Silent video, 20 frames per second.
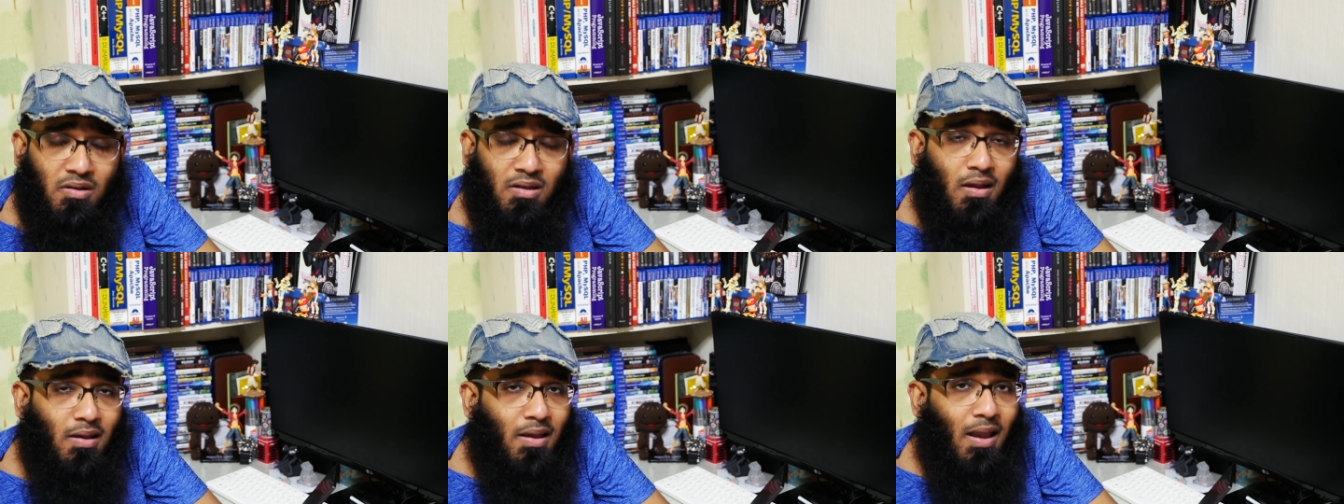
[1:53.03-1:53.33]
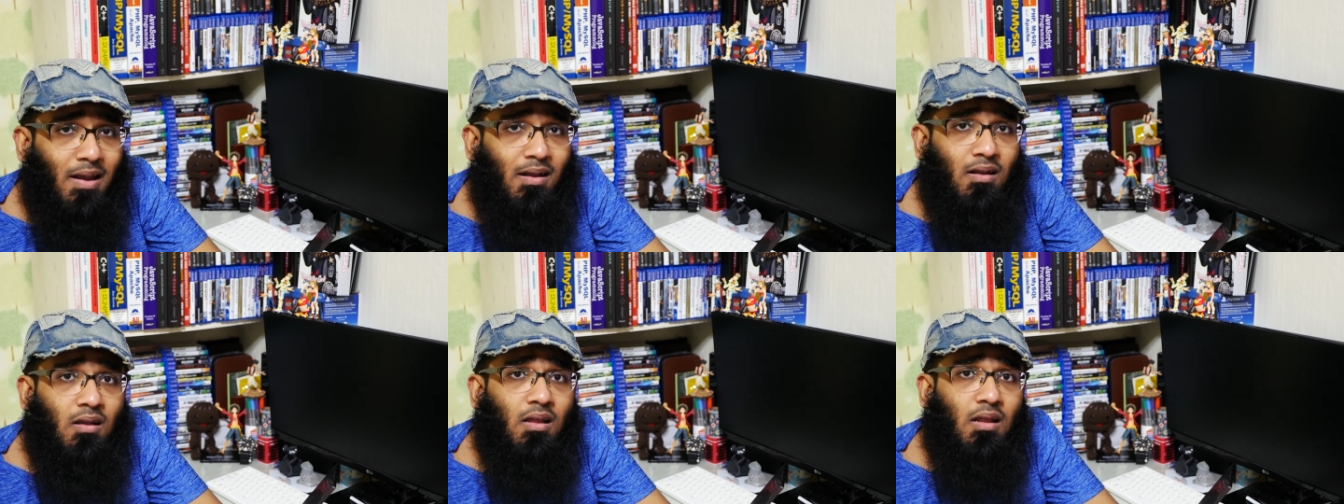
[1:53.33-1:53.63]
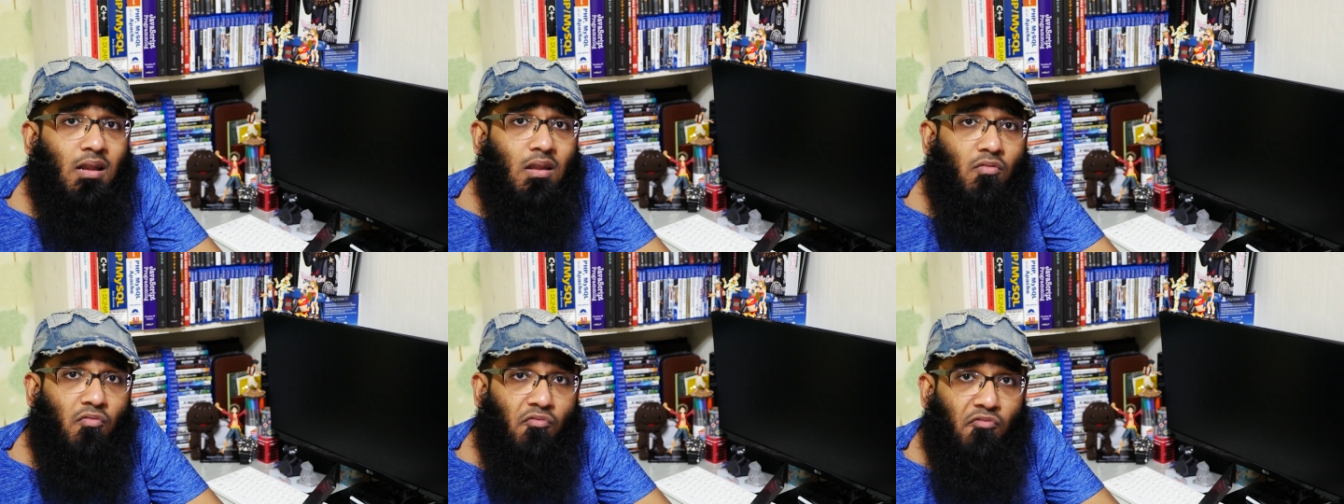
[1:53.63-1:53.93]
and nano
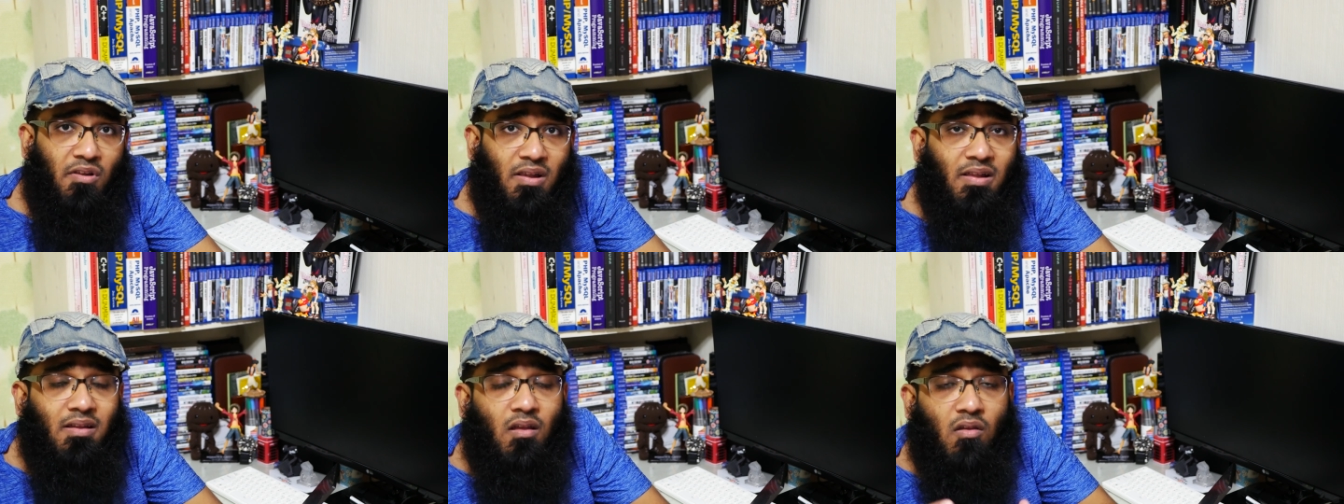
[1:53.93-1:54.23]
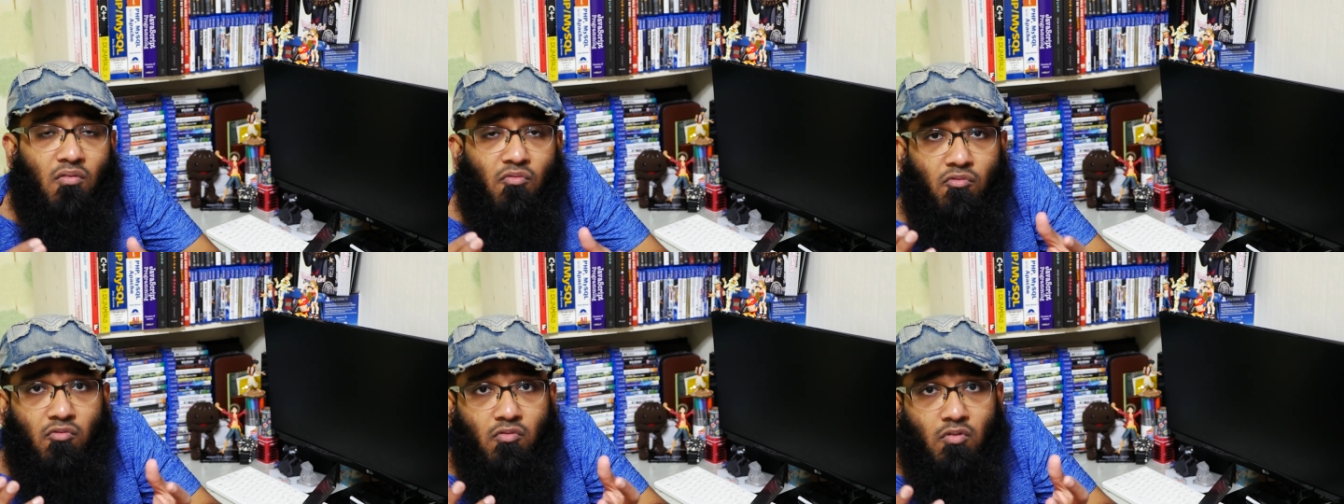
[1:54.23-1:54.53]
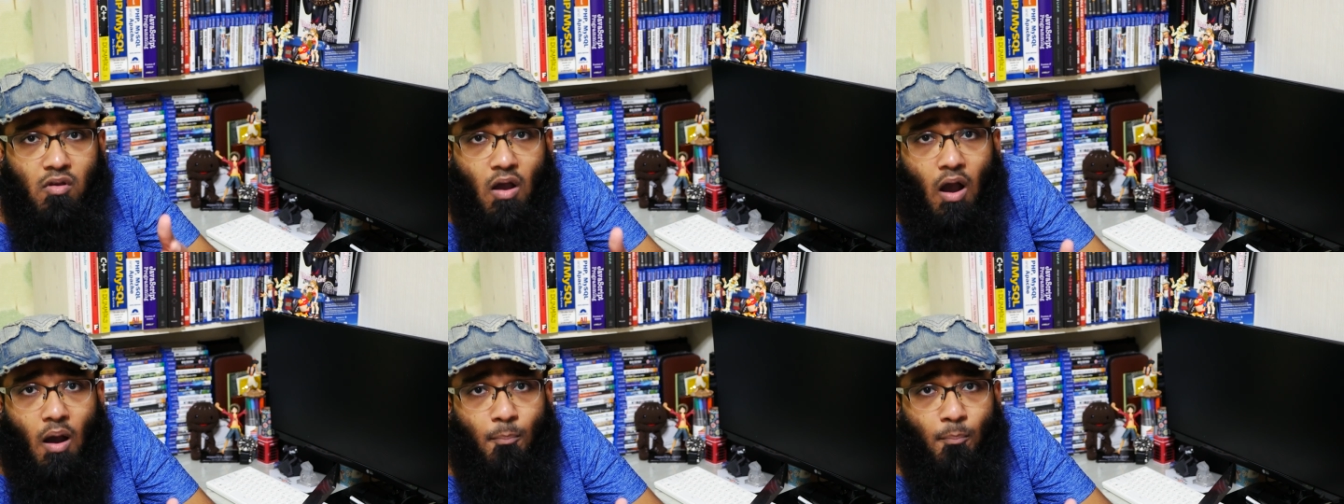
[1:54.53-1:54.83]
degree will give
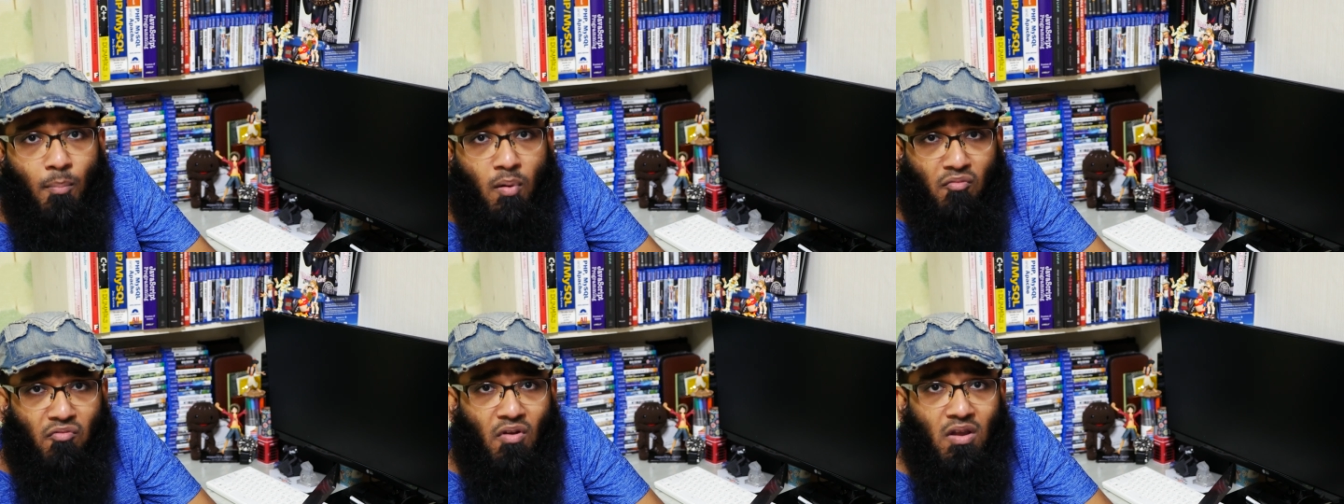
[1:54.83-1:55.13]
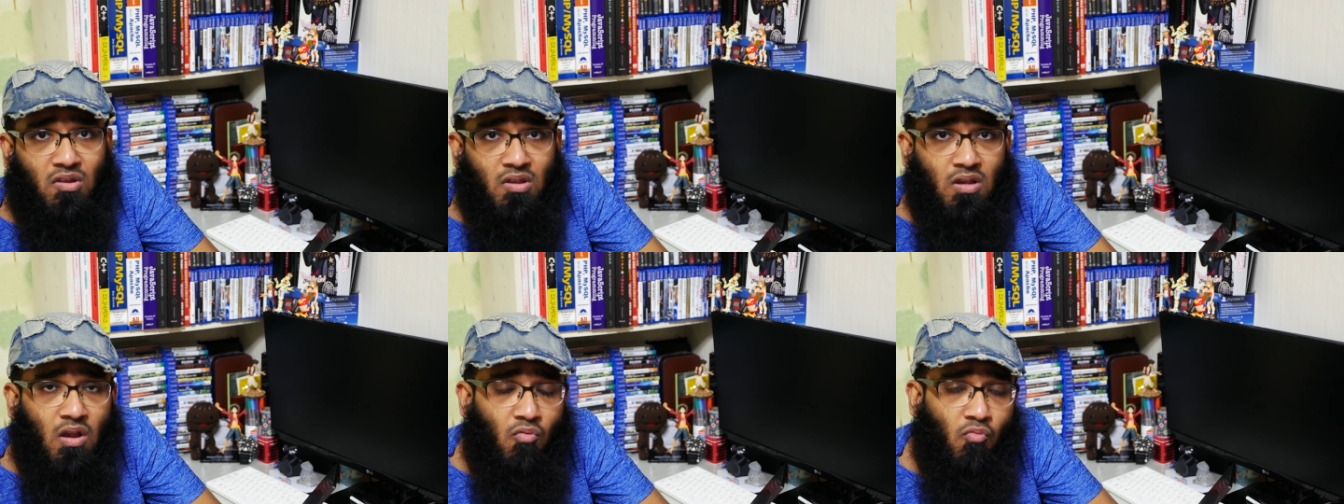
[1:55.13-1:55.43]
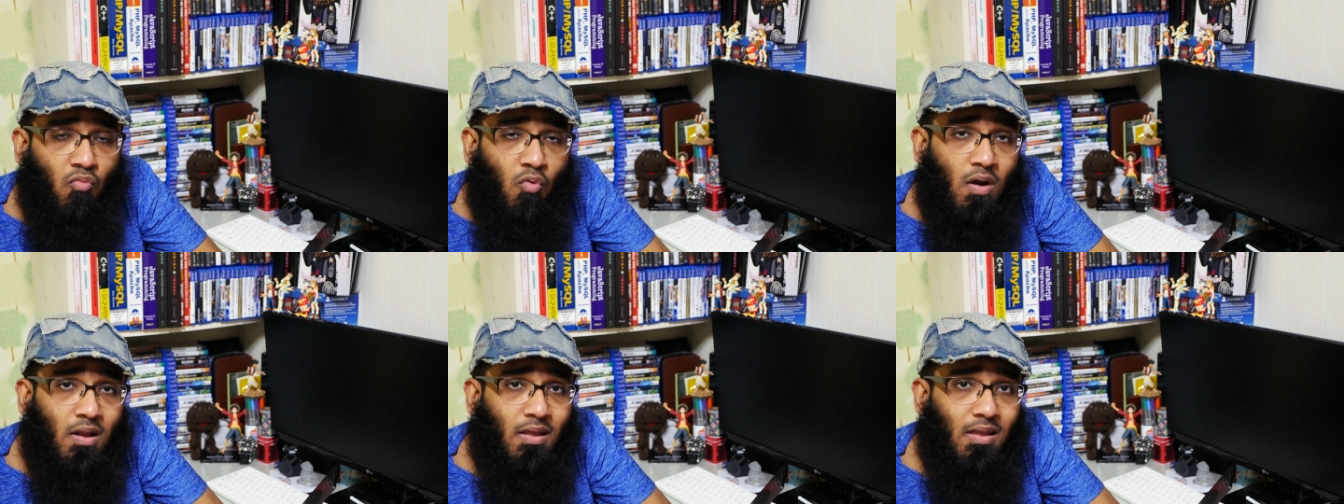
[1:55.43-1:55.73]
you a professional
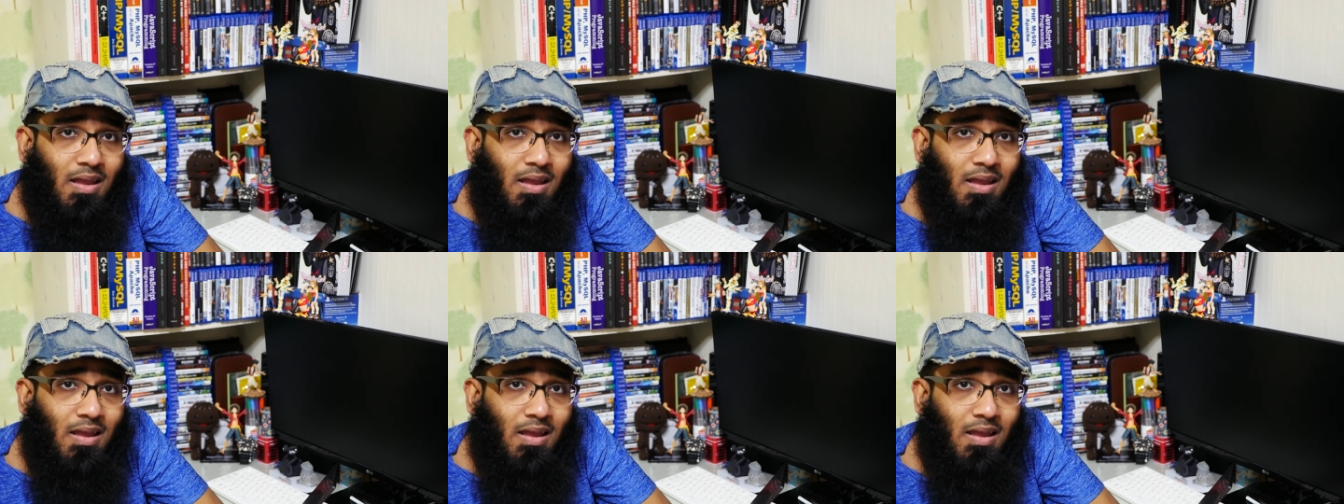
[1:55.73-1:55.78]
work